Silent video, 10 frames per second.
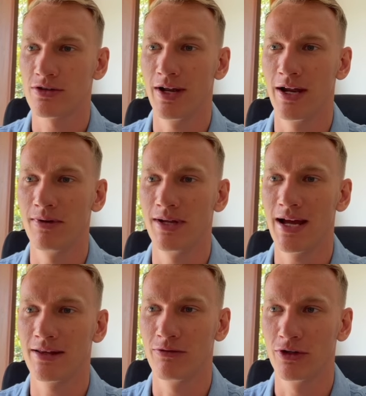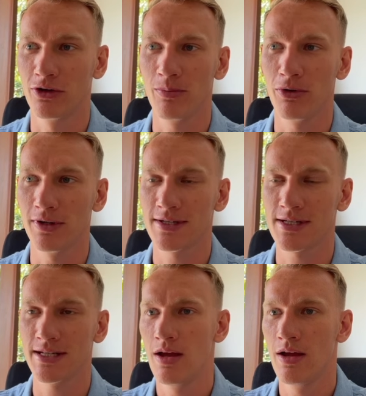So here we add the return
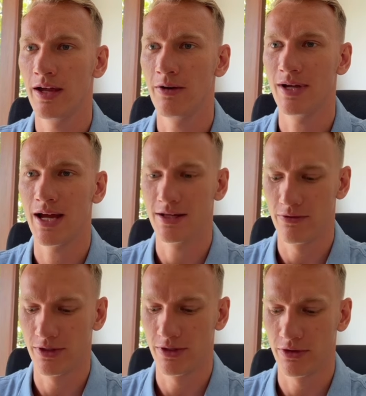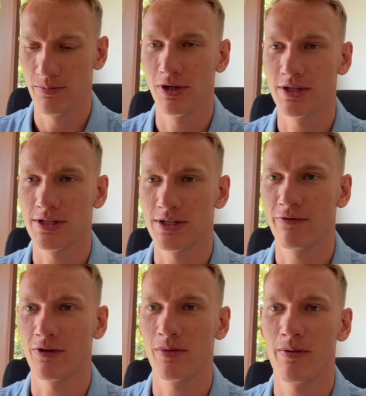policy here we add the return policy
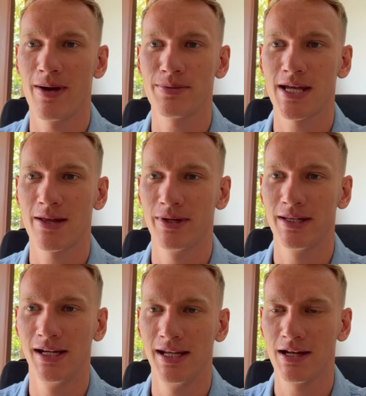from your website with the link.